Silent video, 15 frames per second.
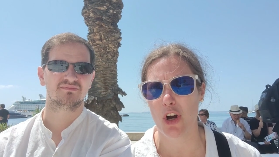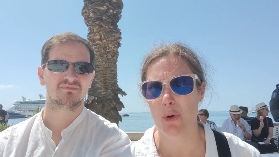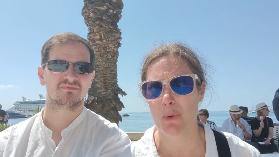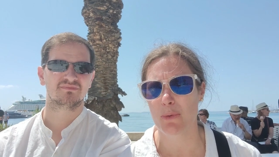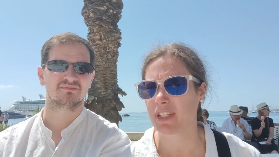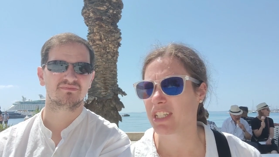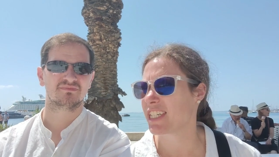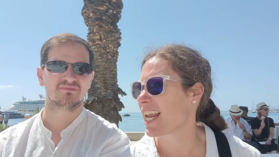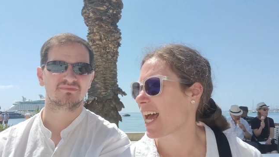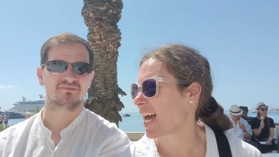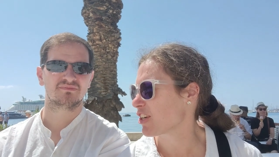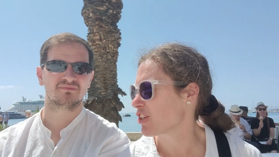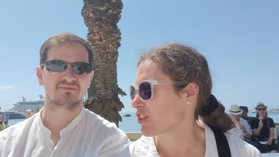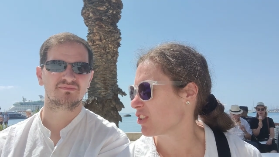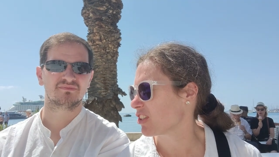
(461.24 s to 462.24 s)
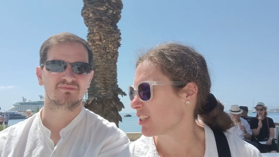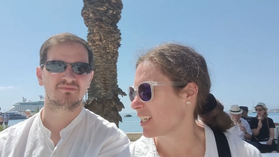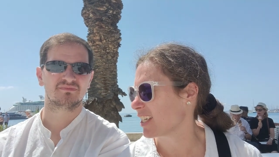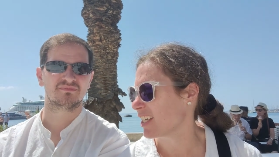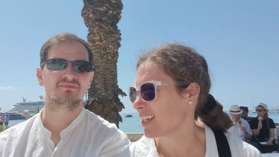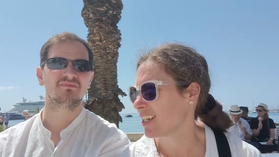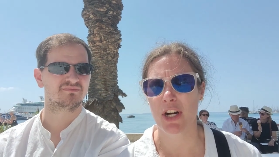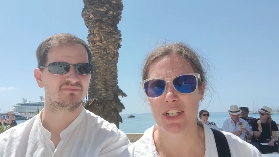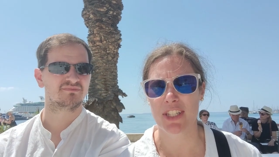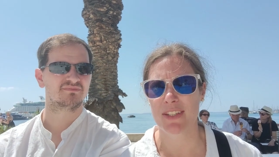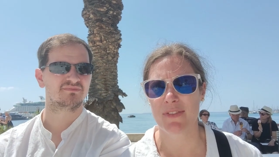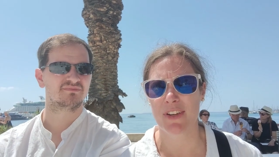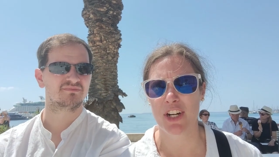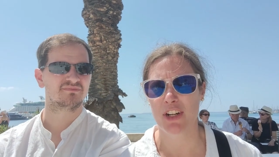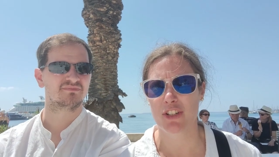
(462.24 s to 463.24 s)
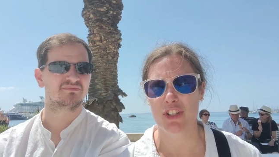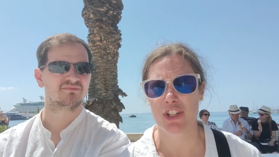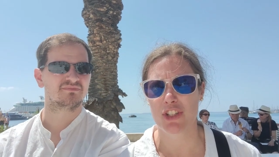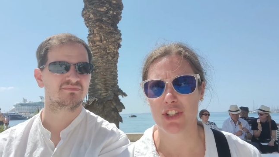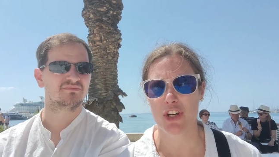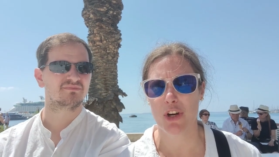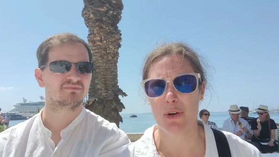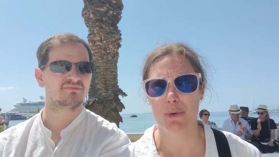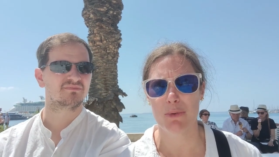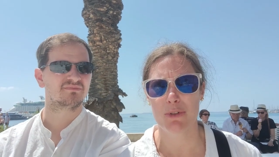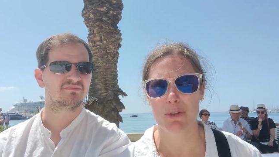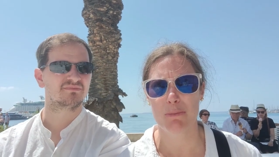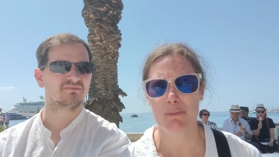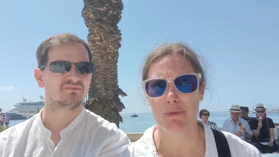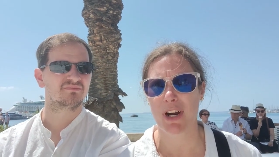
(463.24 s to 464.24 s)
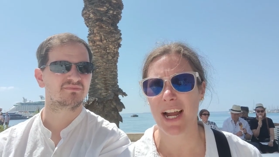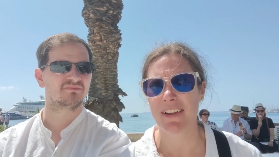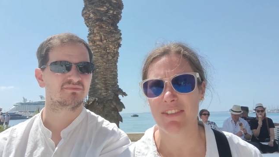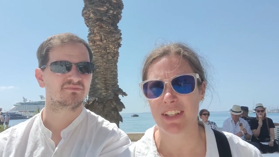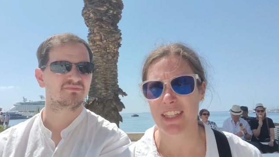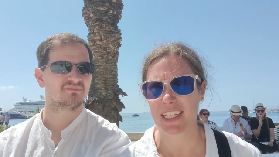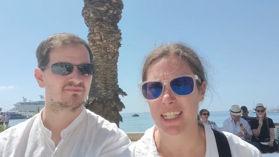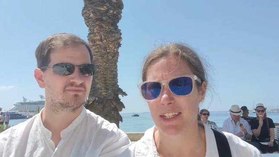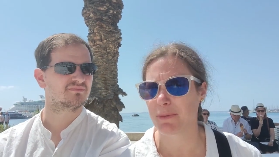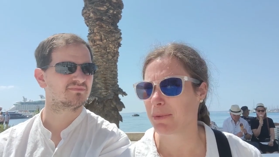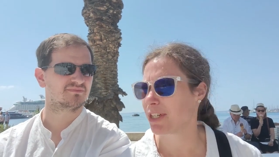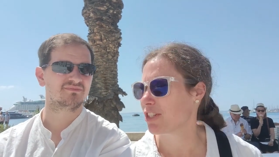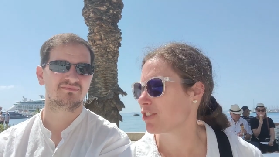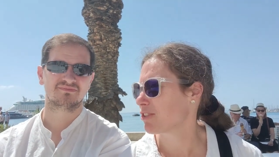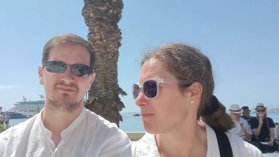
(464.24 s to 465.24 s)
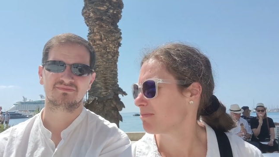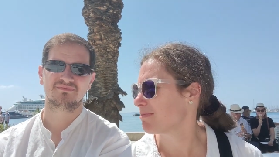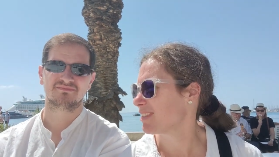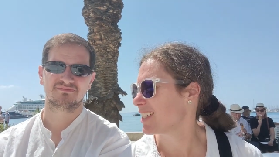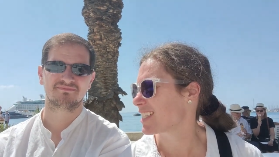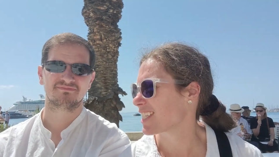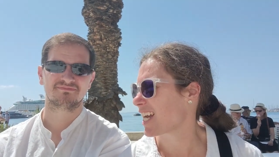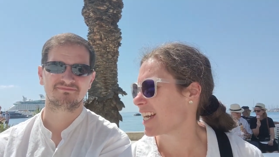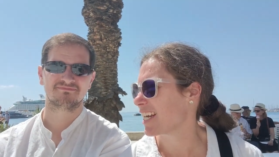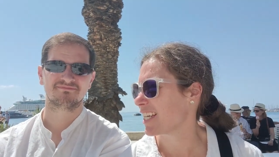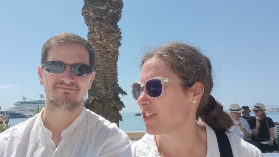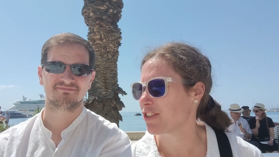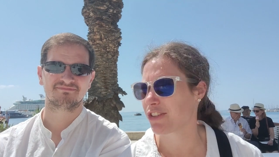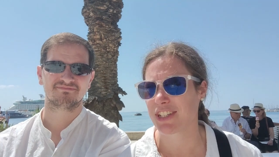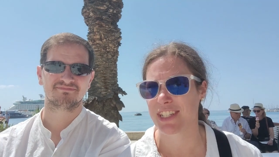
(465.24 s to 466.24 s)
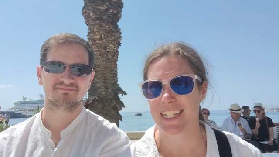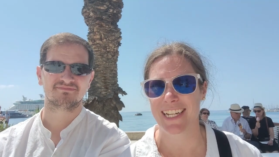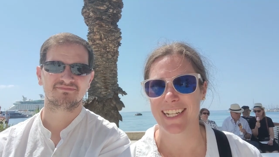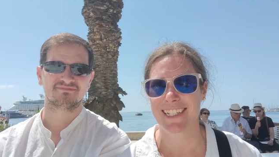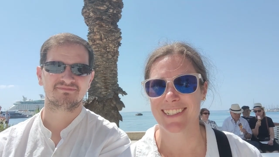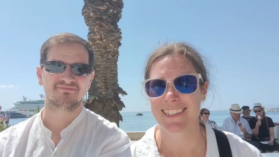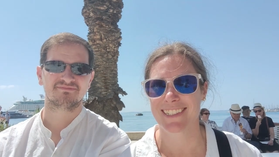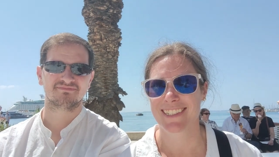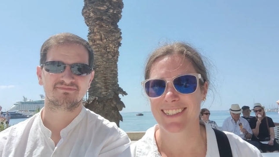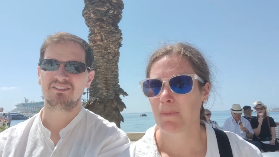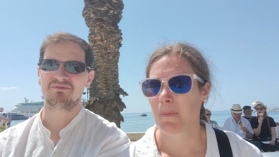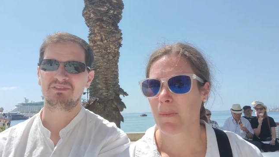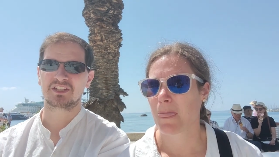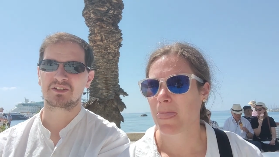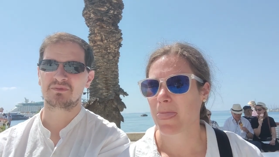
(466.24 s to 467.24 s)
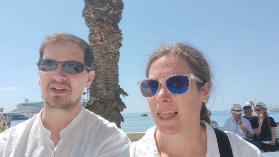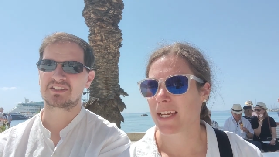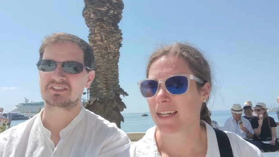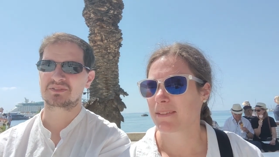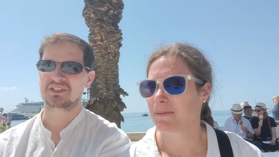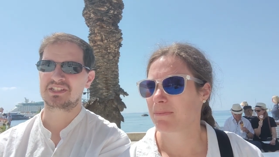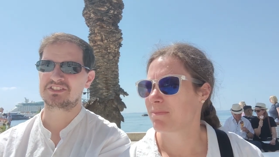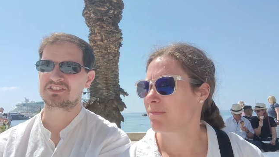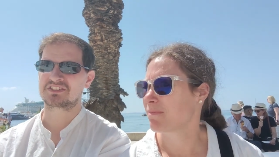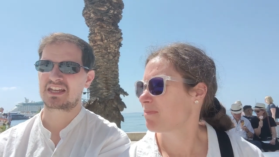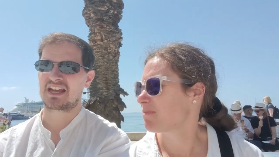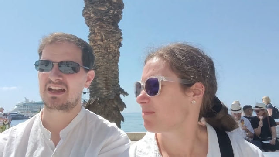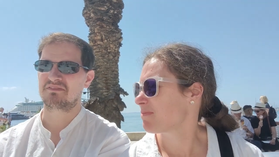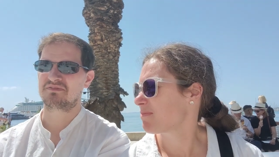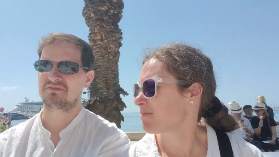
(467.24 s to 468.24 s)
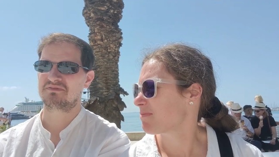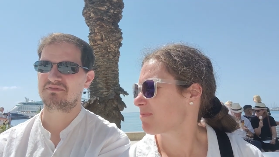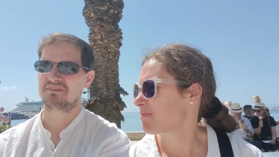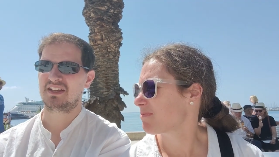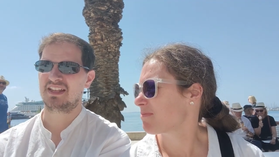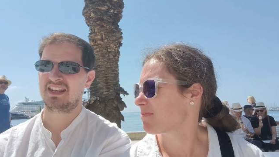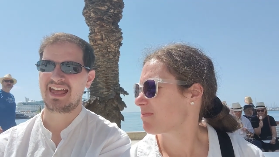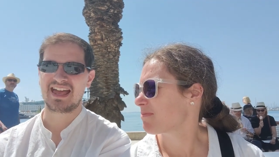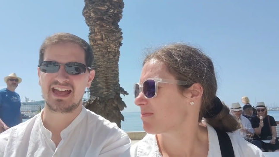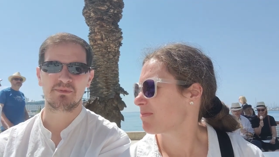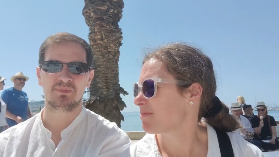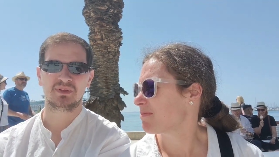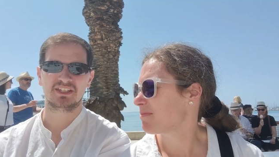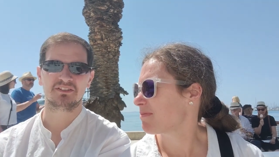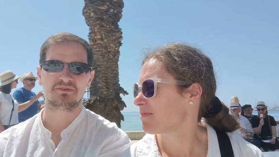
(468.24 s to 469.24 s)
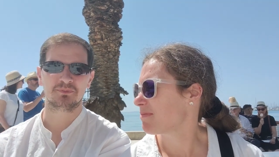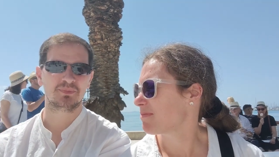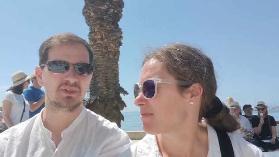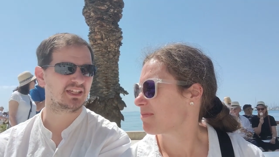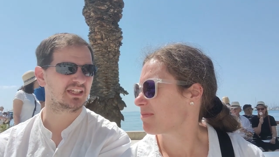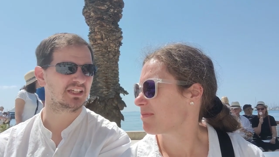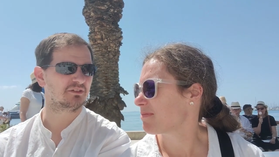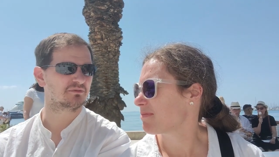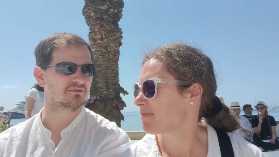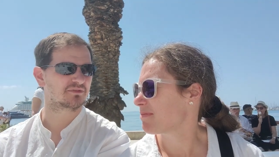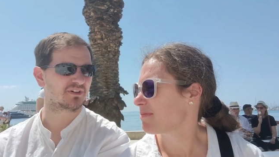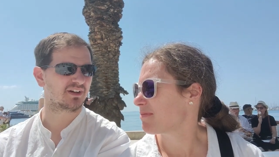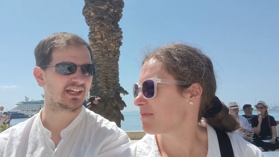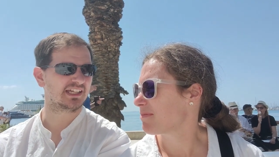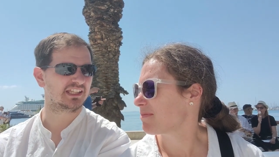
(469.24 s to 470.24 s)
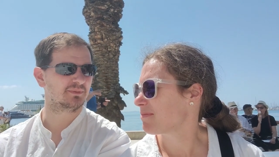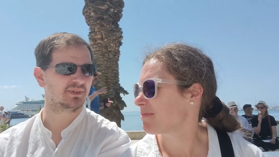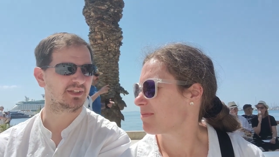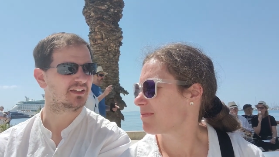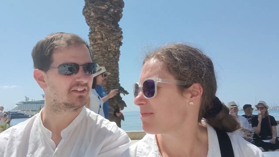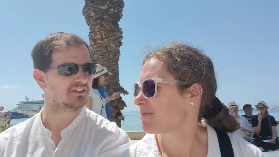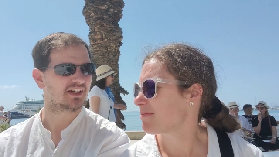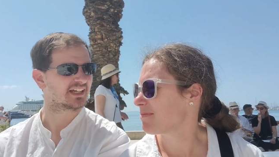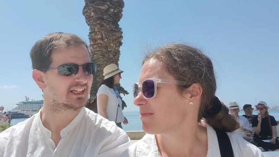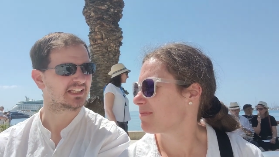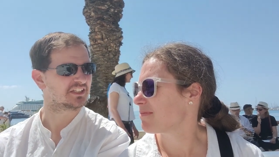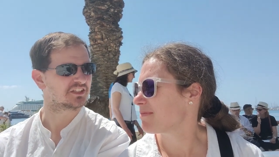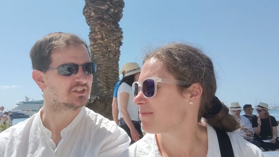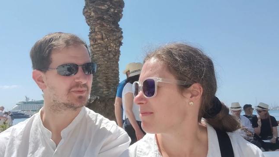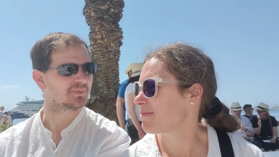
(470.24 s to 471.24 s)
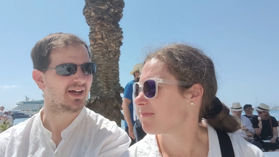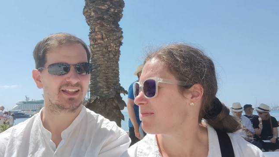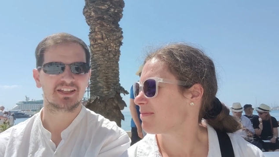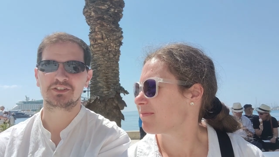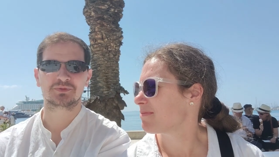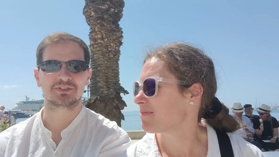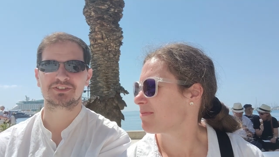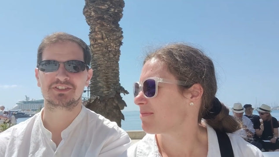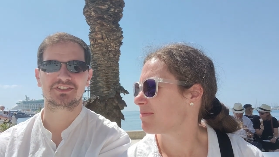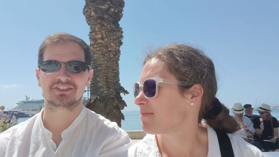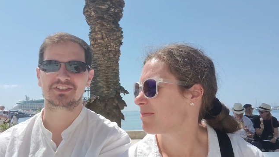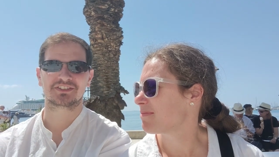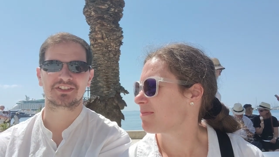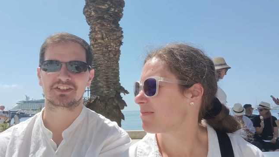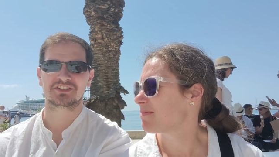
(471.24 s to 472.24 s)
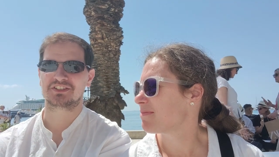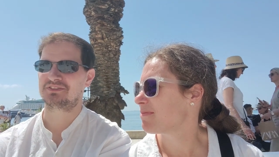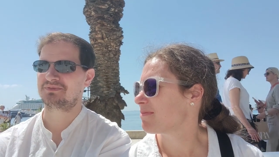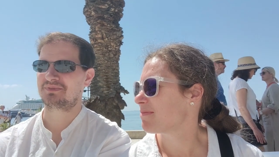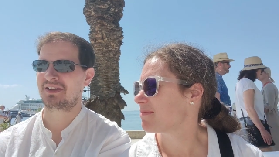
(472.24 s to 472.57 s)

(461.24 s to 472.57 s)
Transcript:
Speaker 1: owned nationally. Parts of it are just owned privately, which is kind of interesting.
Speaker 2: Yeah, you can basically just have an Airbnb right in the middle of Diocletian's Palace, which is just such a